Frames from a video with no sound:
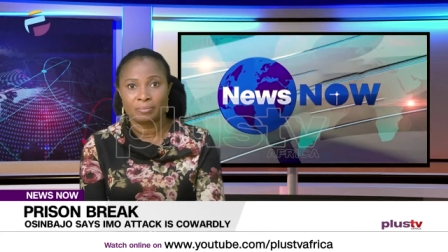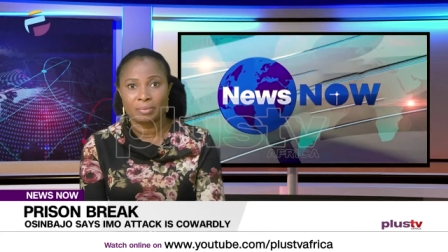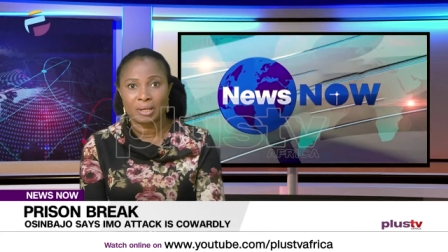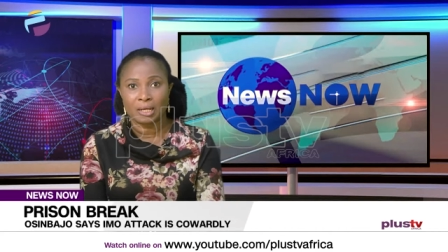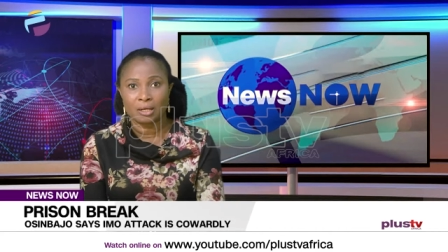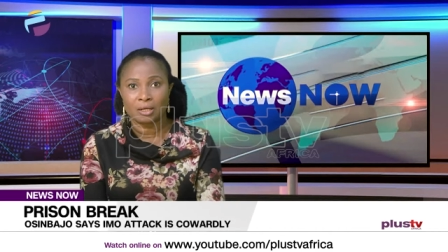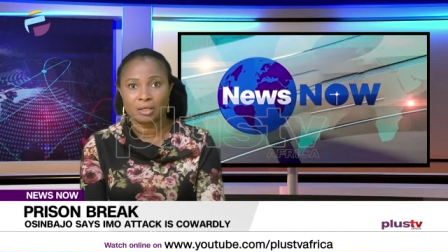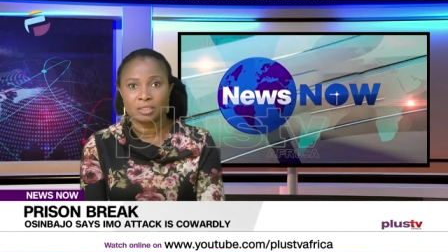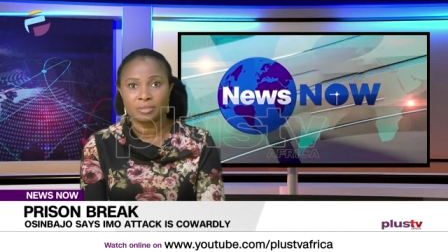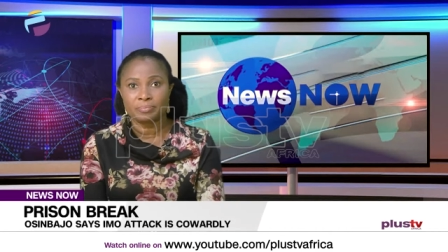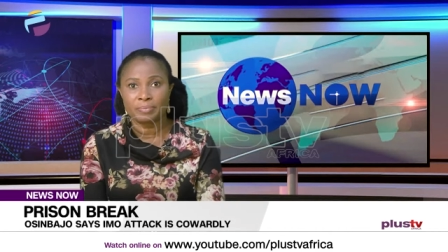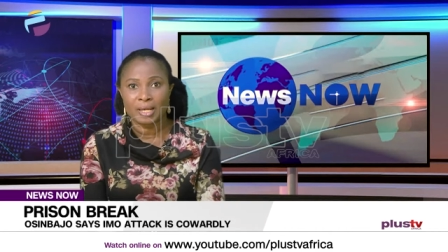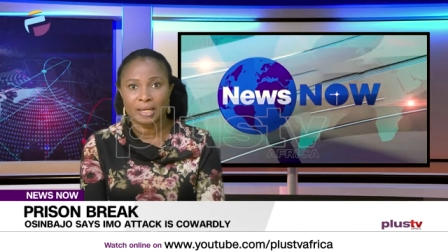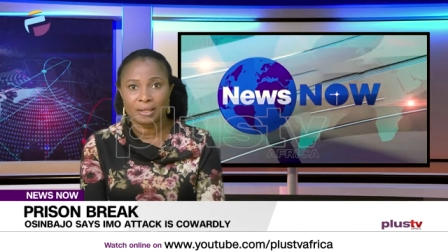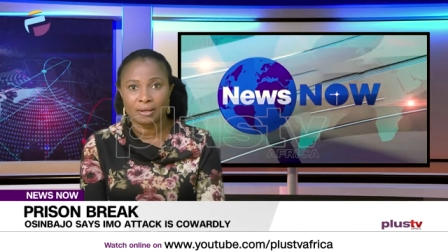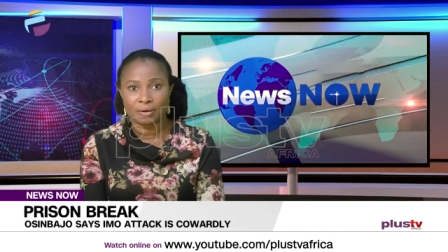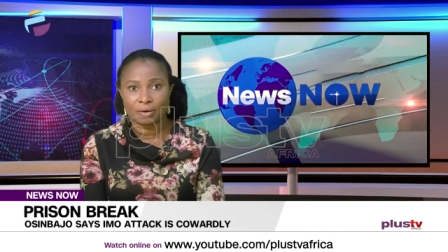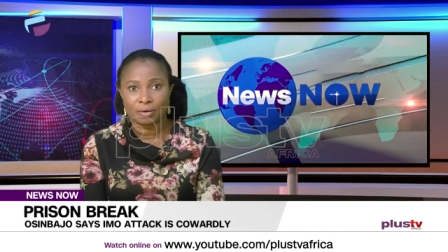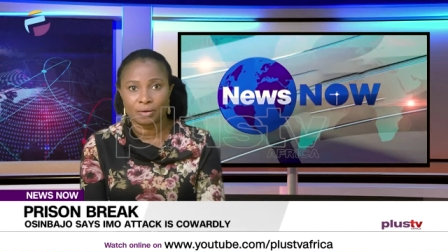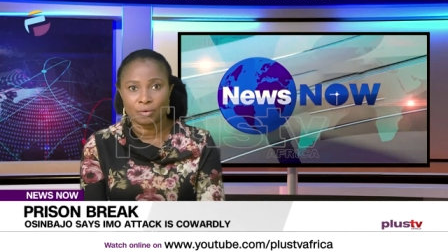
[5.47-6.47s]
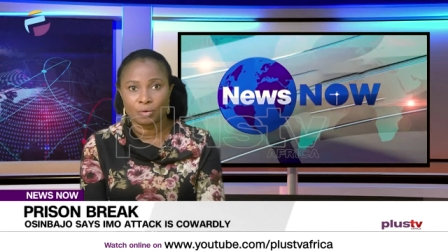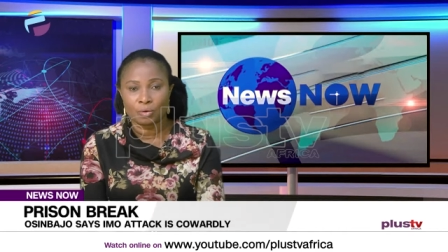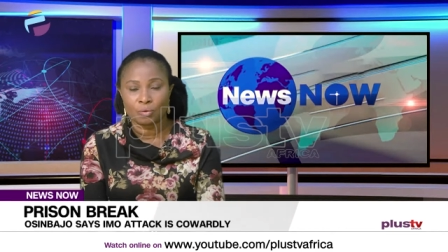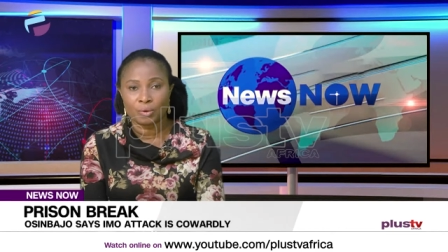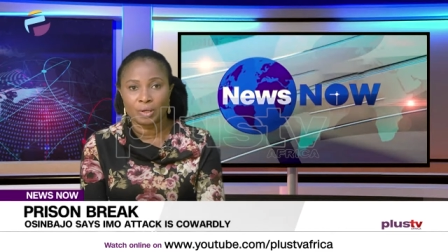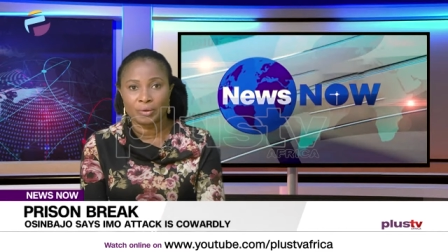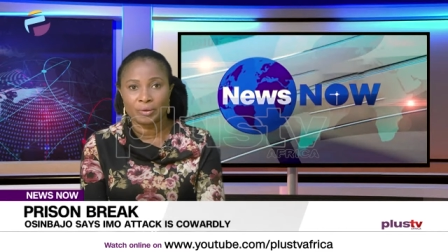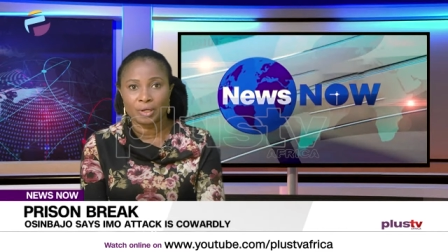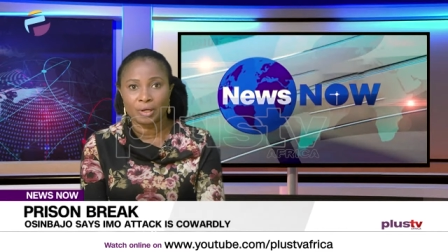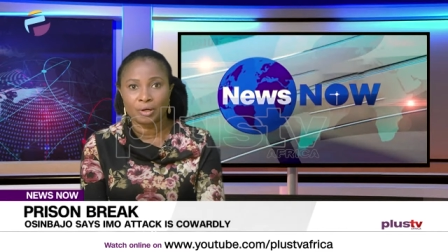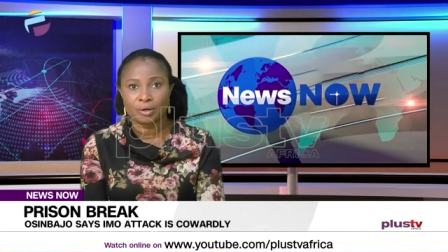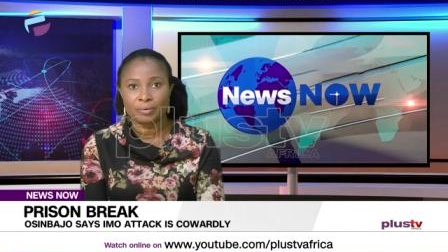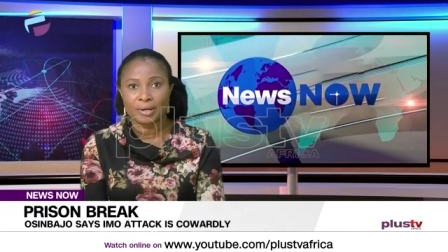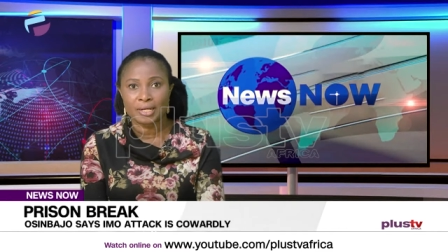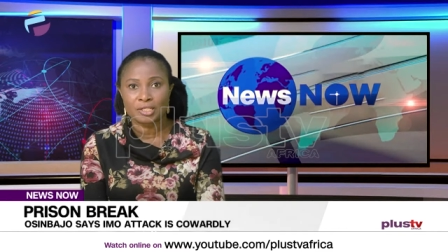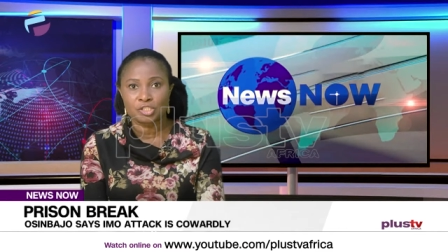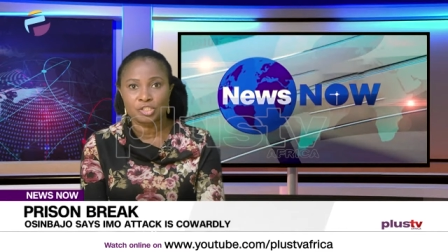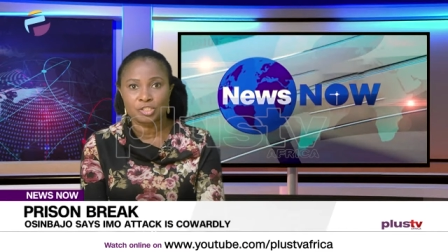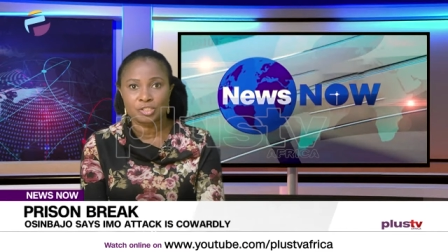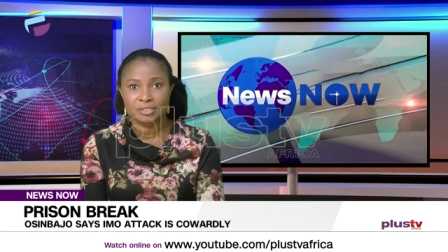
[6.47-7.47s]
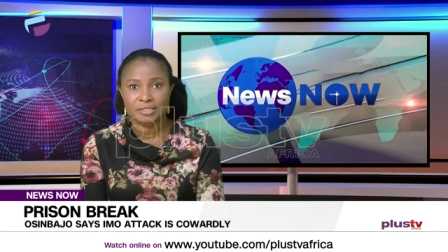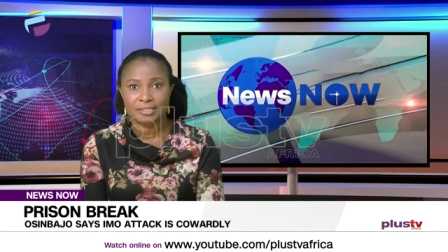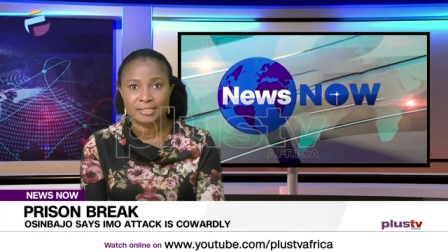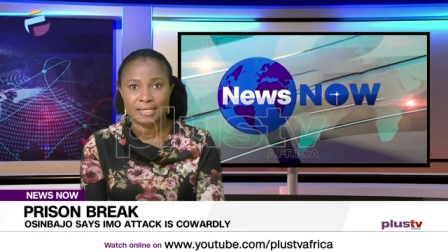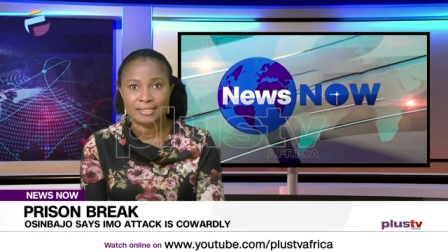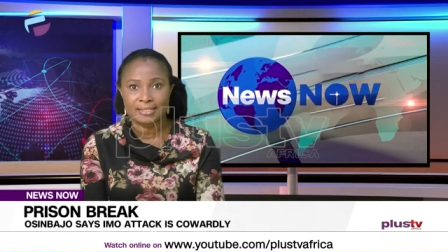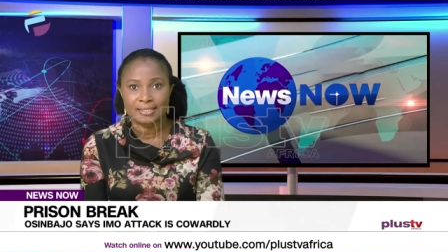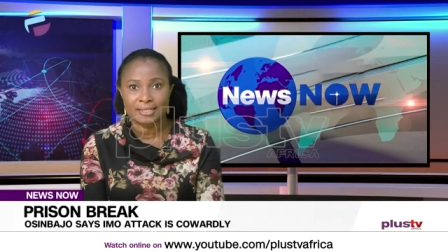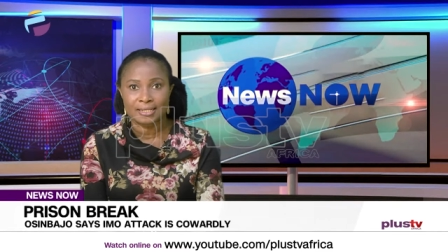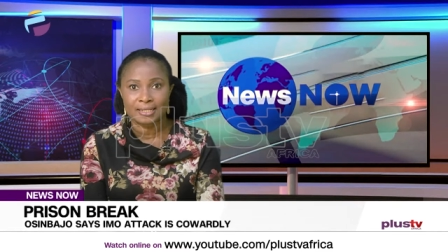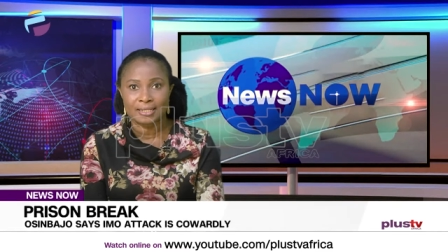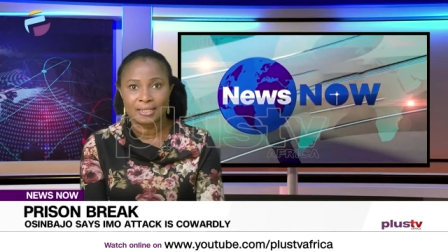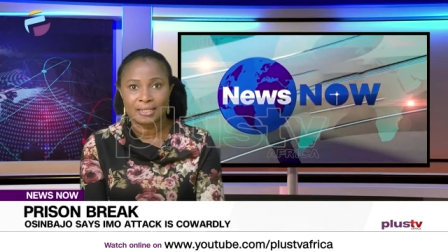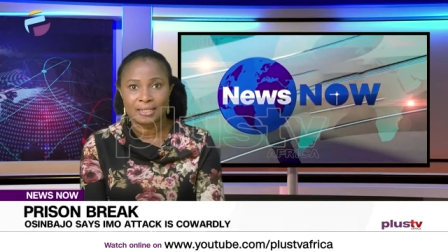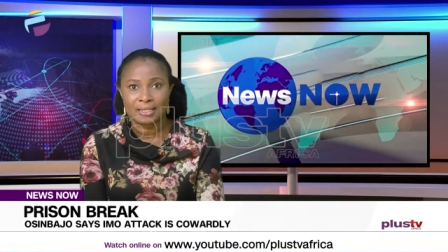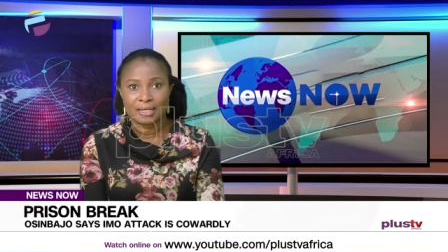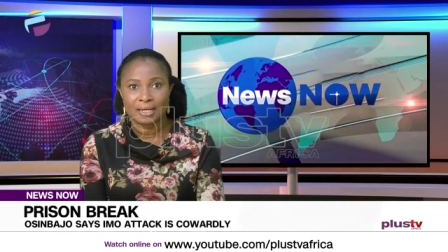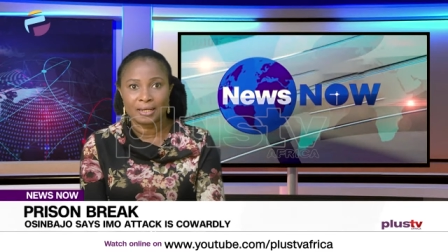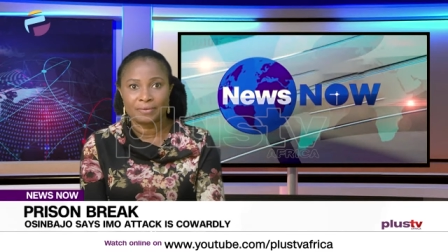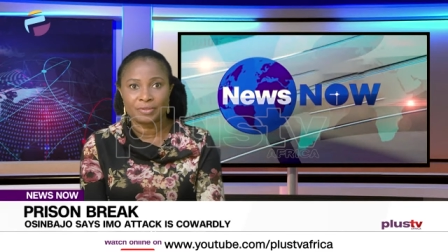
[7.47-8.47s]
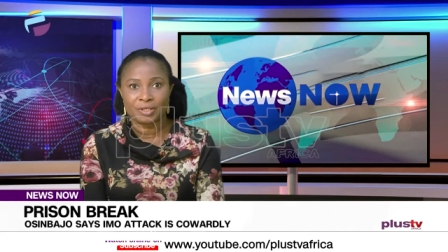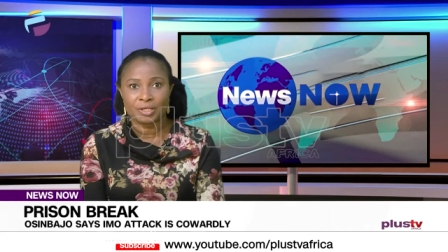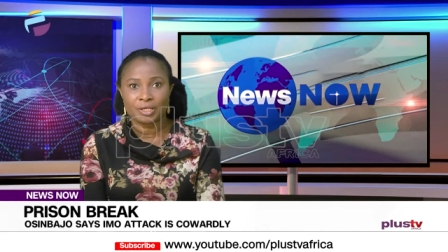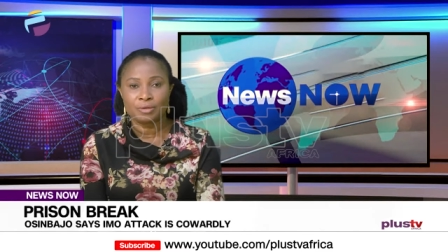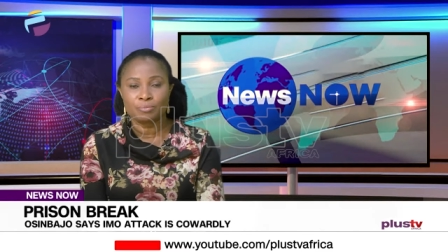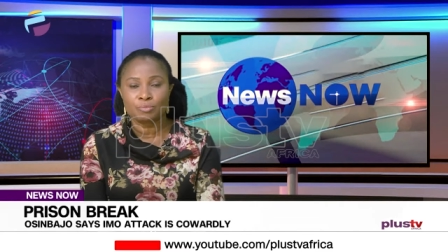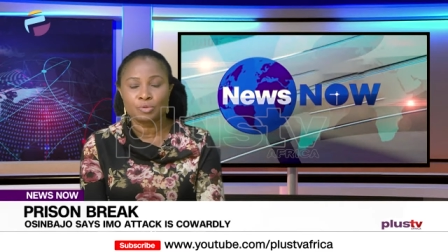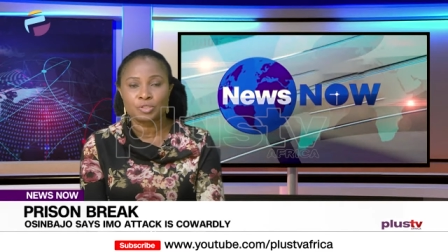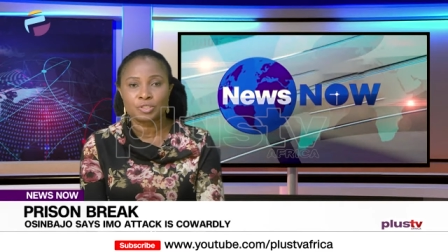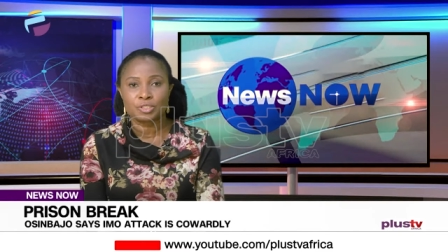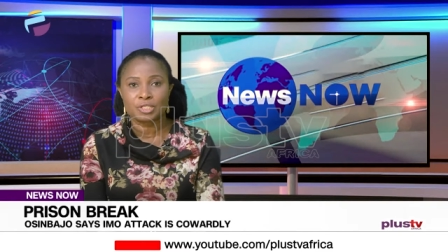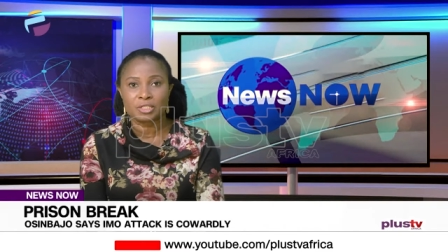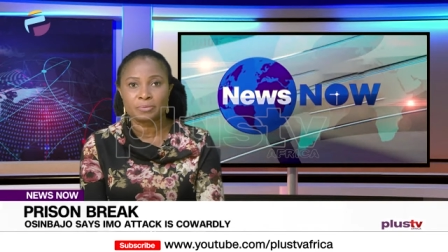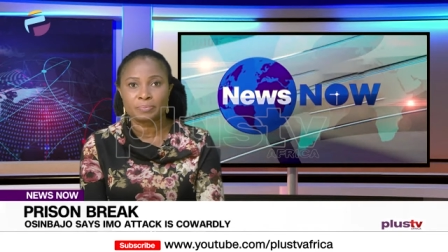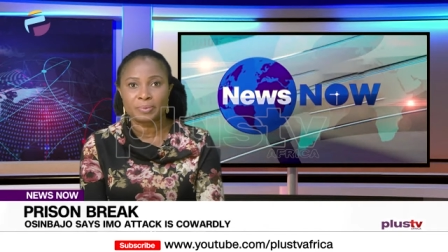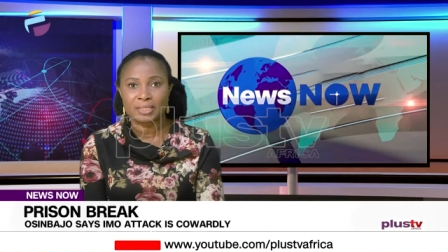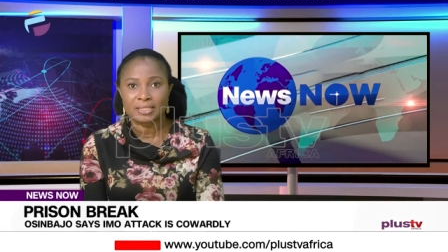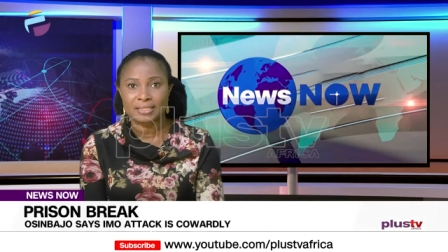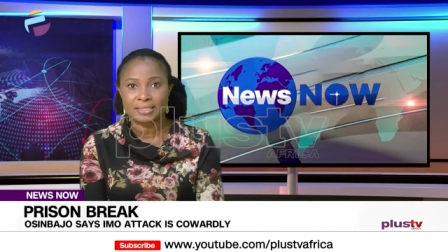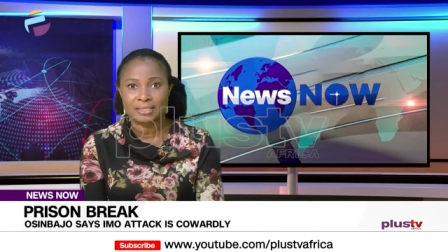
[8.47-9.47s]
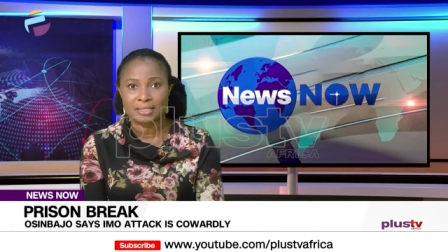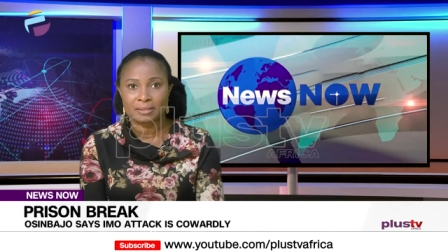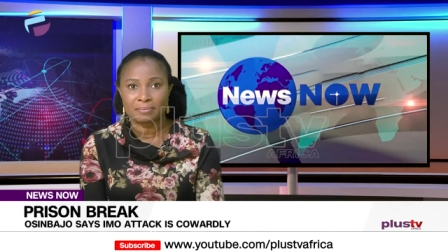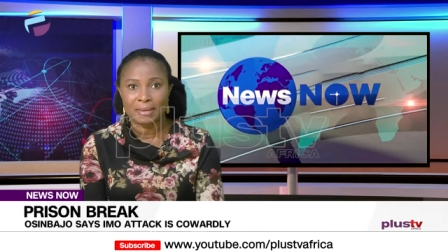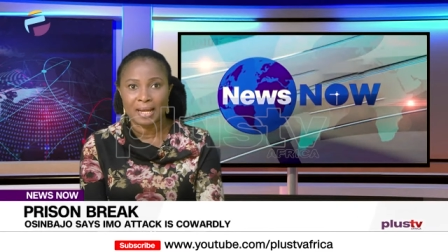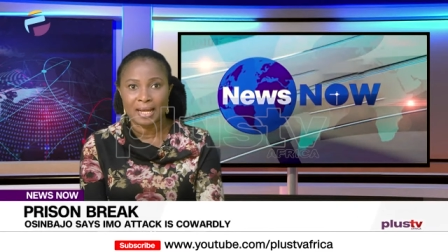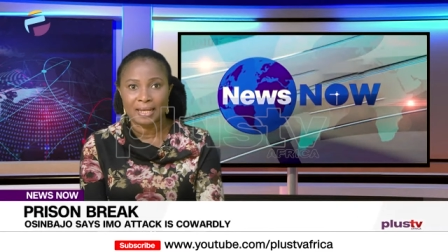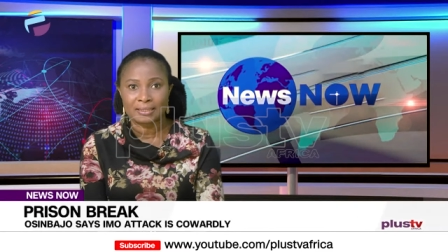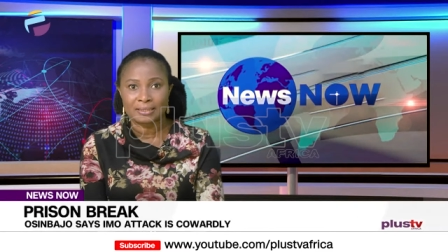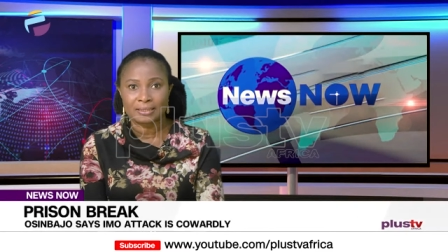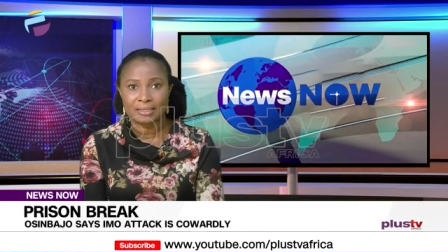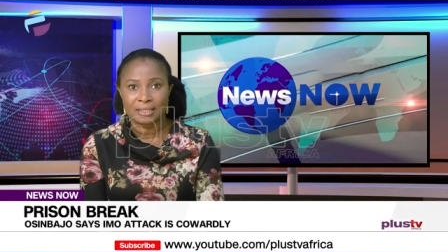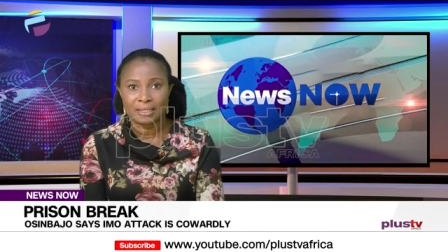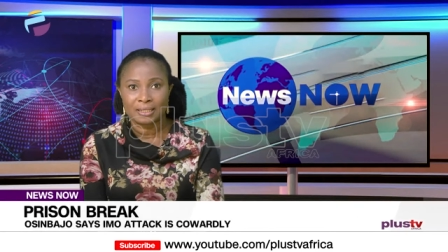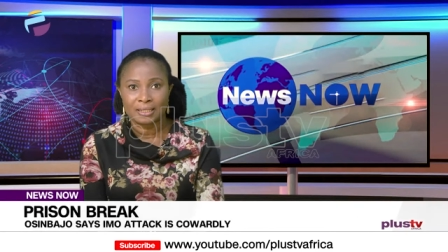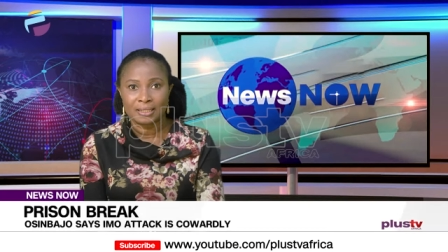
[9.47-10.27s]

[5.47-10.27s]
by gunmen on Owerri Correctional Center and the Imo State Police Command.